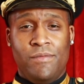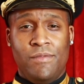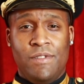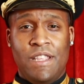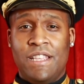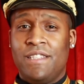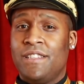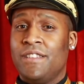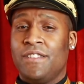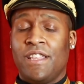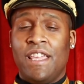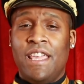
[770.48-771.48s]
This
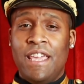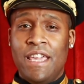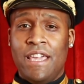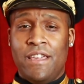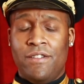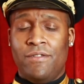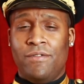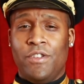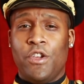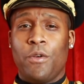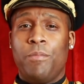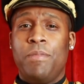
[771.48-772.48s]
is key.
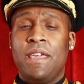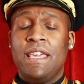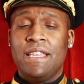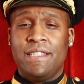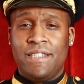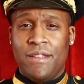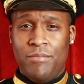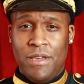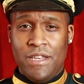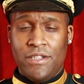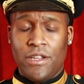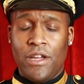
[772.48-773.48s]
Your peace
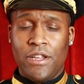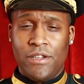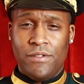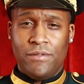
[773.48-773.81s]
depends on it.